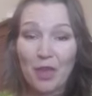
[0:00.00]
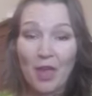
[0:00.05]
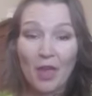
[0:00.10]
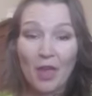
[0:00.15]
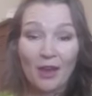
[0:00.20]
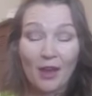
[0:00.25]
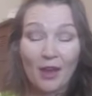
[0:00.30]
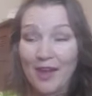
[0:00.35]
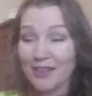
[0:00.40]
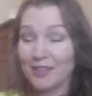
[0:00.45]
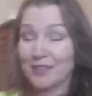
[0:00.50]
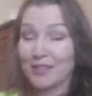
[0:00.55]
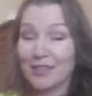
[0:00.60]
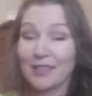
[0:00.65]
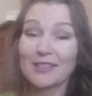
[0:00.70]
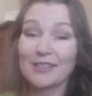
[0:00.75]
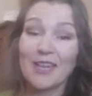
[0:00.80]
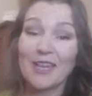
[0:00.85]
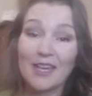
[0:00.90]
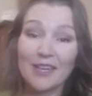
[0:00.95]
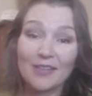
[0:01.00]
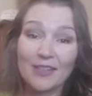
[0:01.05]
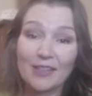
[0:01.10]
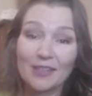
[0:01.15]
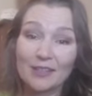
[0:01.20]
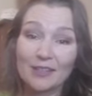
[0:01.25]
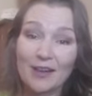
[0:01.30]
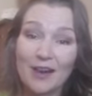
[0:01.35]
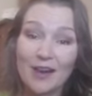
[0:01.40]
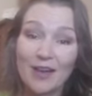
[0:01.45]
And I did take
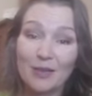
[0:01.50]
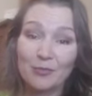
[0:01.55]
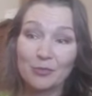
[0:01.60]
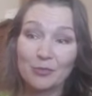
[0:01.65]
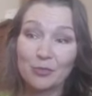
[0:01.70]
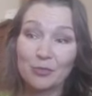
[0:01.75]
that time